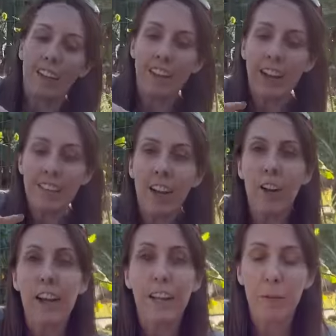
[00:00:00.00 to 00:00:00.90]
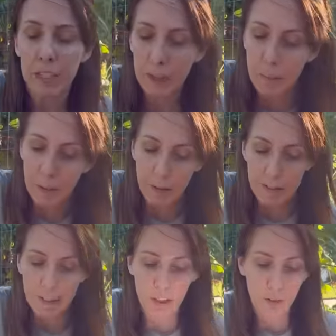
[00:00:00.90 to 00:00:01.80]
that's how I am keeping
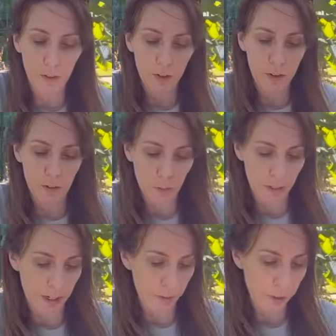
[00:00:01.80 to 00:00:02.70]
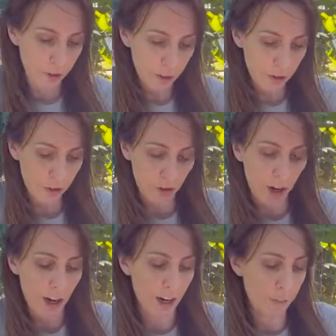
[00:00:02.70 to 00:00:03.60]
myself doing a really good
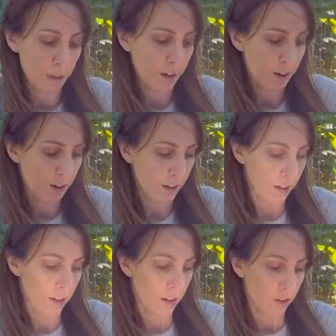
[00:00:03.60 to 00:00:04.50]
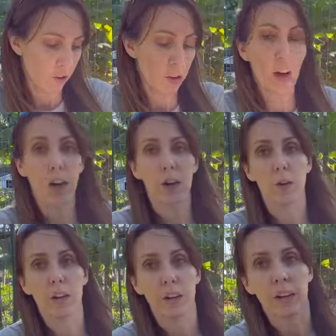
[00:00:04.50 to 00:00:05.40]
job. So
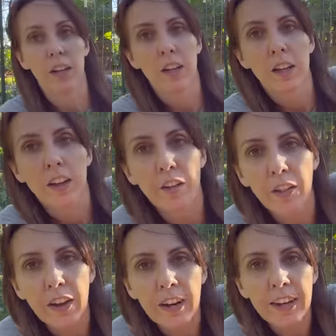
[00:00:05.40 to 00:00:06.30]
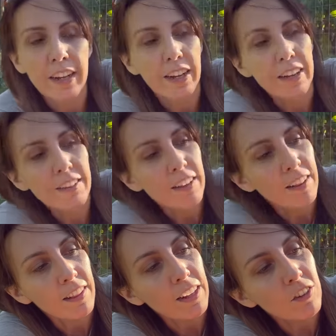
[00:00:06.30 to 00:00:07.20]
there it is.
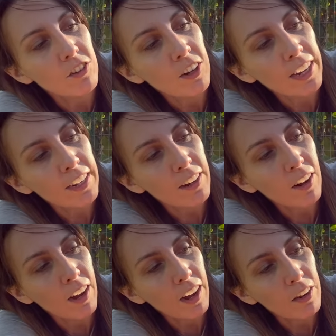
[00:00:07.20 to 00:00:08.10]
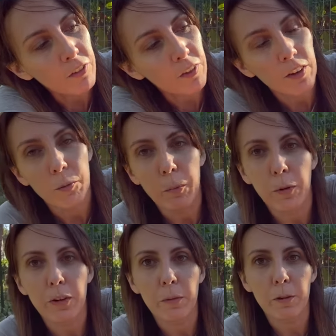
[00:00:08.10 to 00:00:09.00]
Let's check it off.
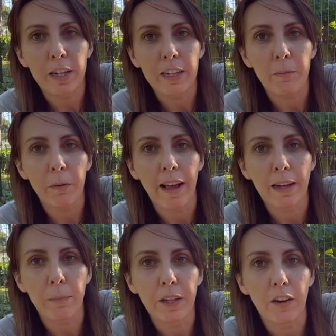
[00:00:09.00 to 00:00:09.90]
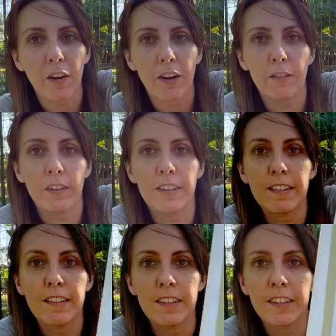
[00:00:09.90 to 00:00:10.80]
Puerto Rican black bean
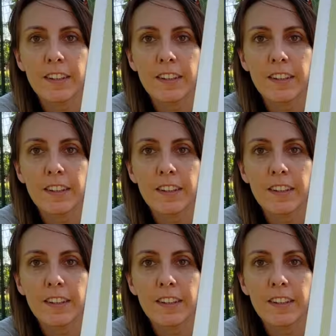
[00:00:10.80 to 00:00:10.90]
harvest